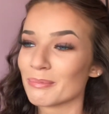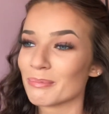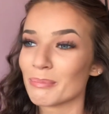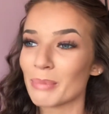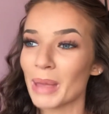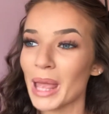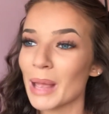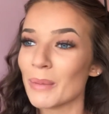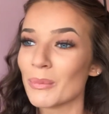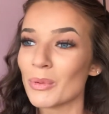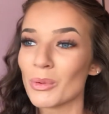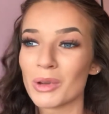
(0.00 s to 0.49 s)

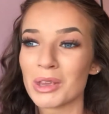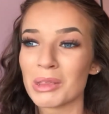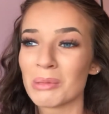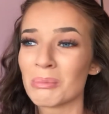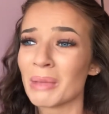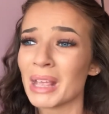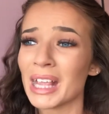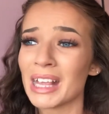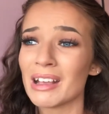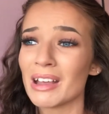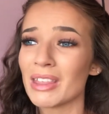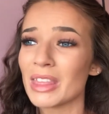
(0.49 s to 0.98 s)
people with
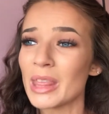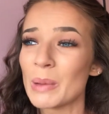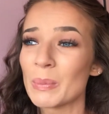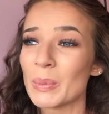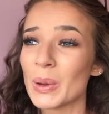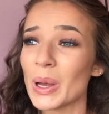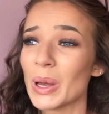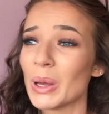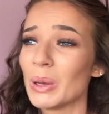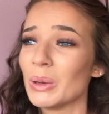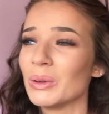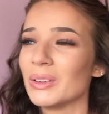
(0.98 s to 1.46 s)
meat and their
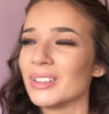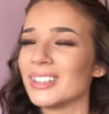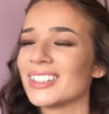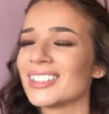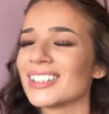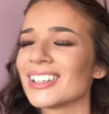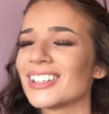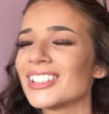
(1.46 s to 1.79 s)
bones.